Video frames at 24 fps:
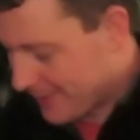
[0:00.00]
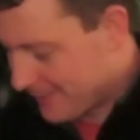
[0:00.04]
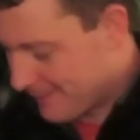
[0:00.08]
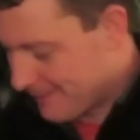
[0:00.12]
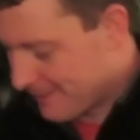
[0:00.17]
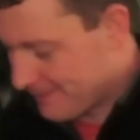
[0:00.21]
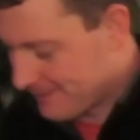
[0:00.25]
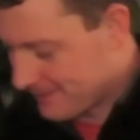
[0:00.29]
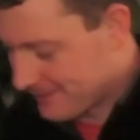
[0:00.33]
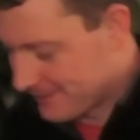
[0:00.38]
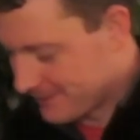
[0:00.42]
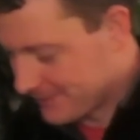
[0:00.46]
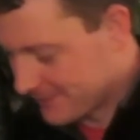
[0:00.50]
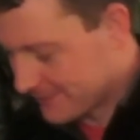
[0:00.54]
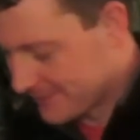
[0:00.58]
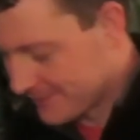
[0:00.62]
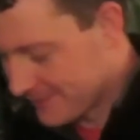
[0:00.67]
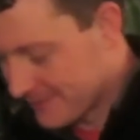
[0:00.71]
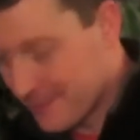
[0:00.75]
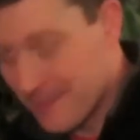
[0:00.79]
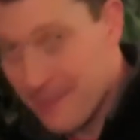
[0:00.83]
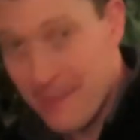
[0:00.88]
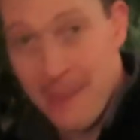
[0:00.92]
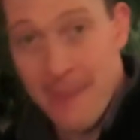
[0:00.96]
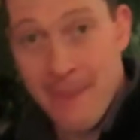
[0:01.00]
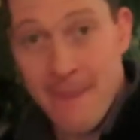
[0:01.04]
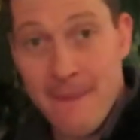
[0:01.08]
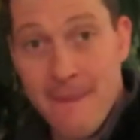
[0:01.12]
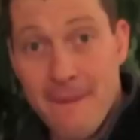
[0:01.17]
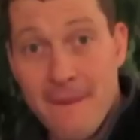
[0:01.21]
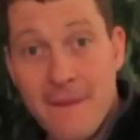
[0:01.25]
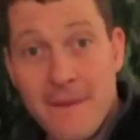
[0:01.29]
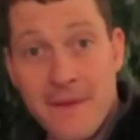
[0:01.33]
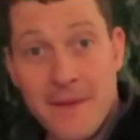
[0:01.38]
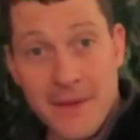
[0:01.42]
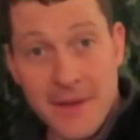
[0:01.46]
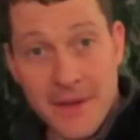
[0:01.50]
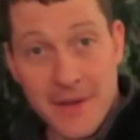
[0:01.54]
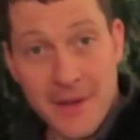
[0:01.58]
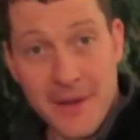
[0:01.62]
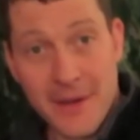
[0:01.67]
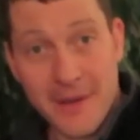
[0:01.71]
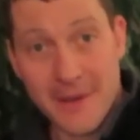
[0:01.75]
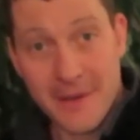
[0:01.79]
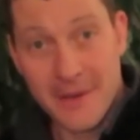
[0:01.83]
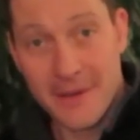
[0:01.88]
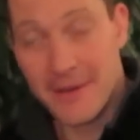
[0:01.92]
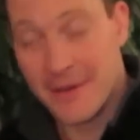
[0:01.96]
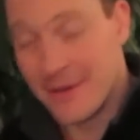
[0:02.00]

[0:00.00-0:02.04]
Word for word: because um, you're going to be fixing a lot of things.